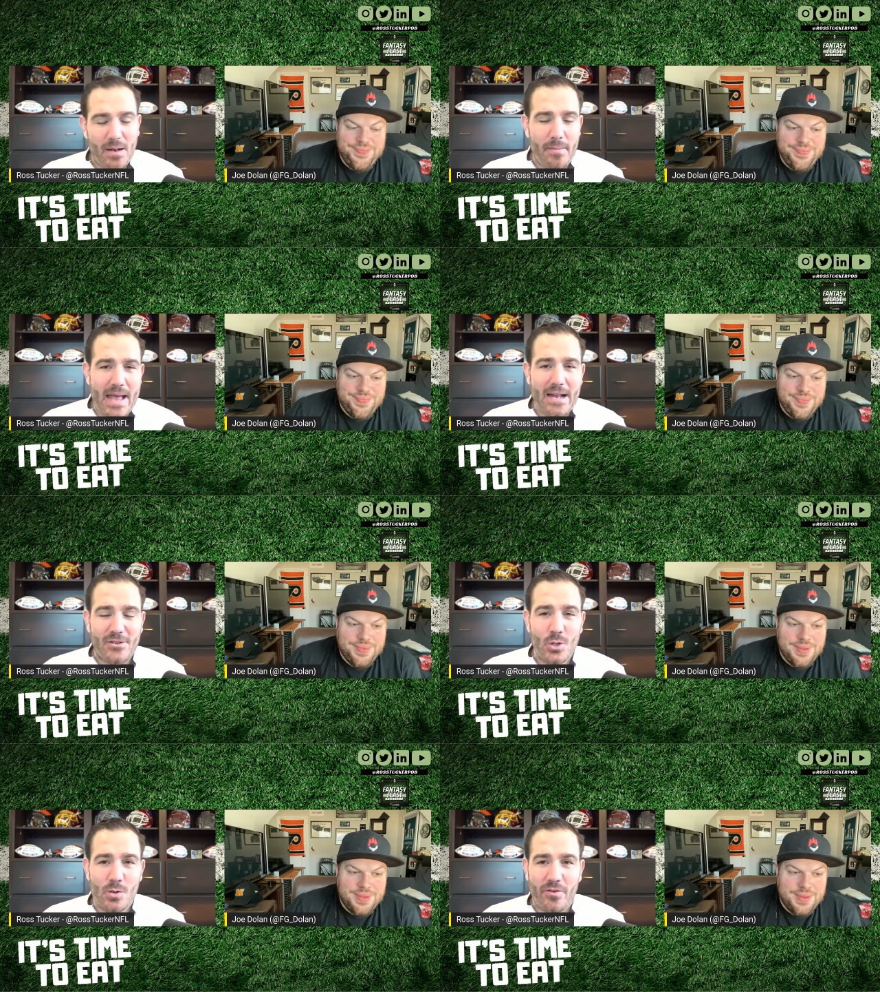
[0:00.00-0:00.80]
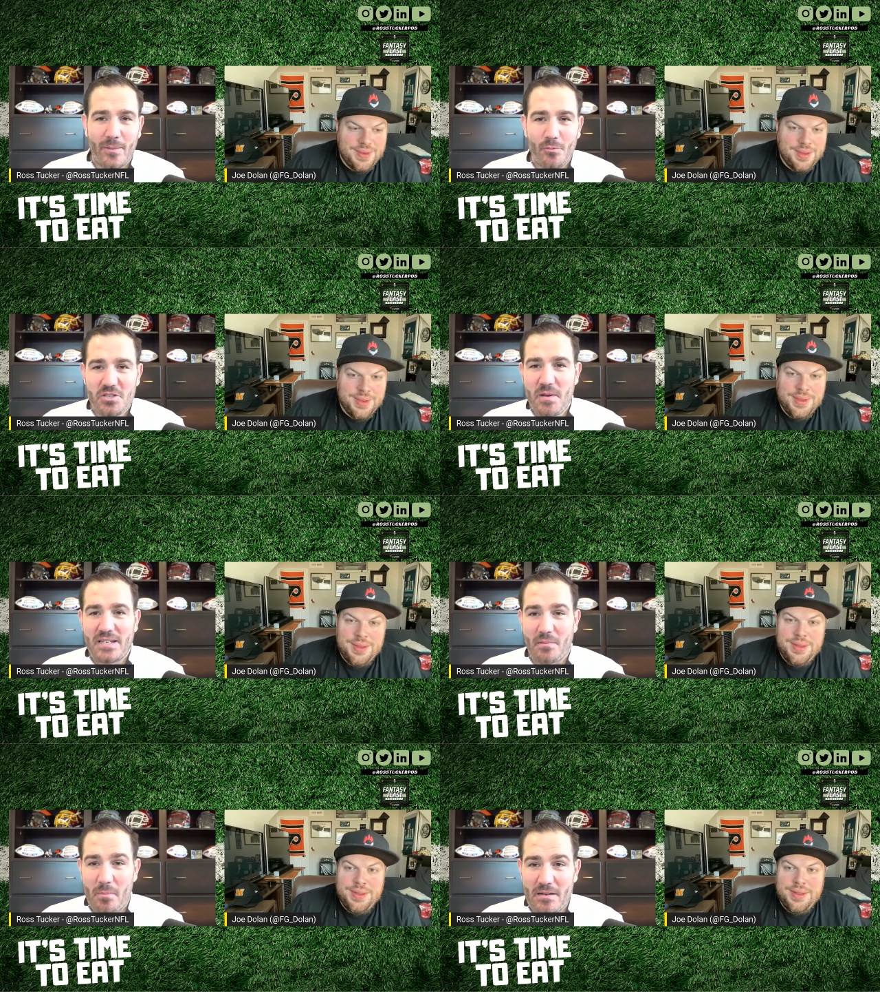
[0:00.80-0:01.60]
Speaker 1: I'm going to be at two of them, which means
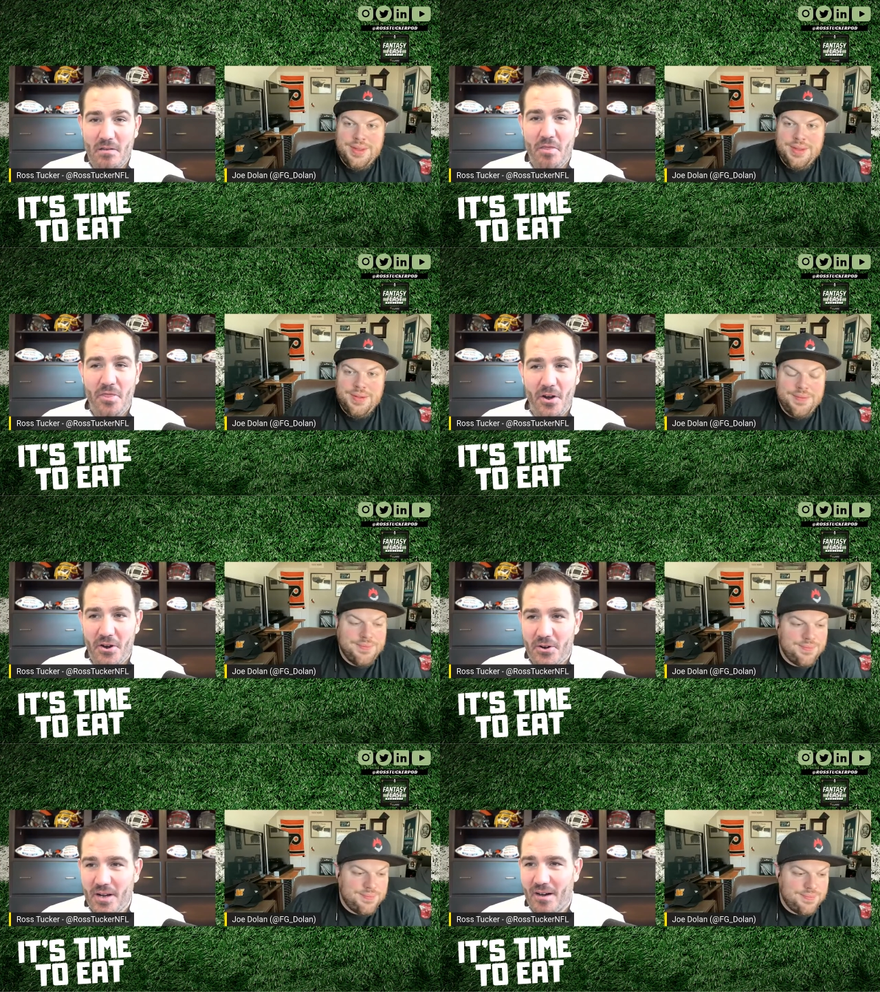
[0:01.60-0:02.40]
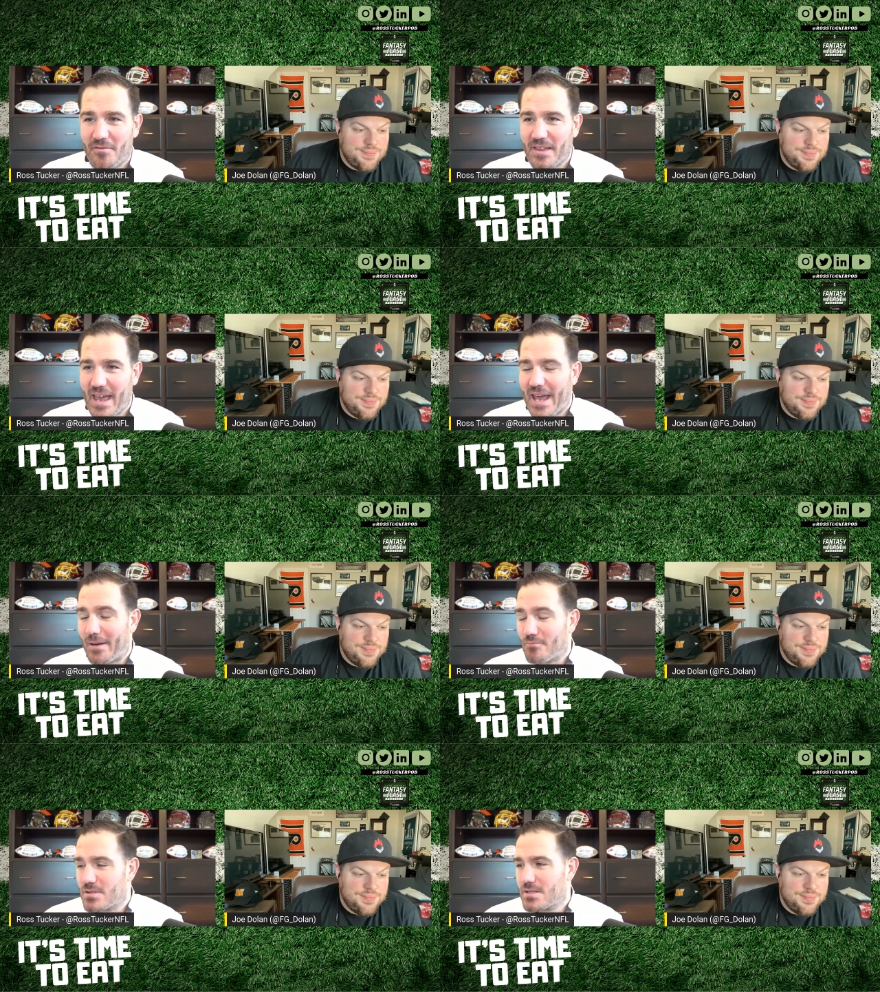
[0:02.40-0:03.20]
I'm going to be at the third of the
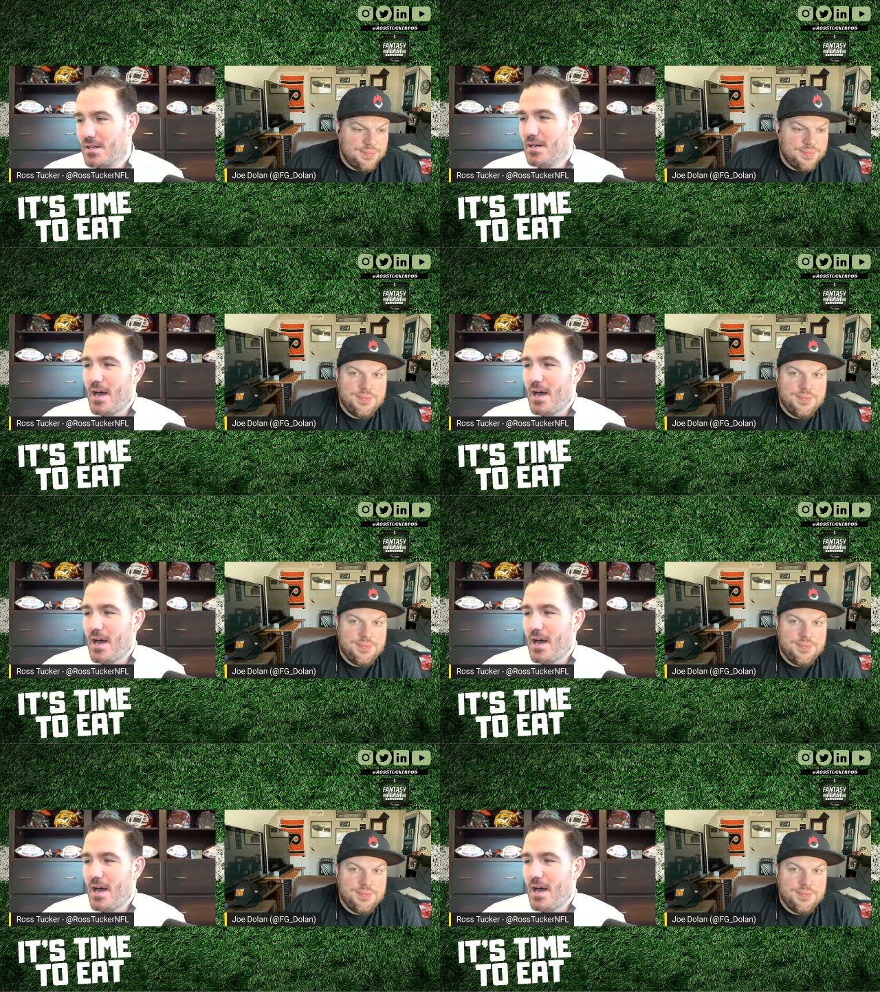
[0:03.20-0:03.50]
games.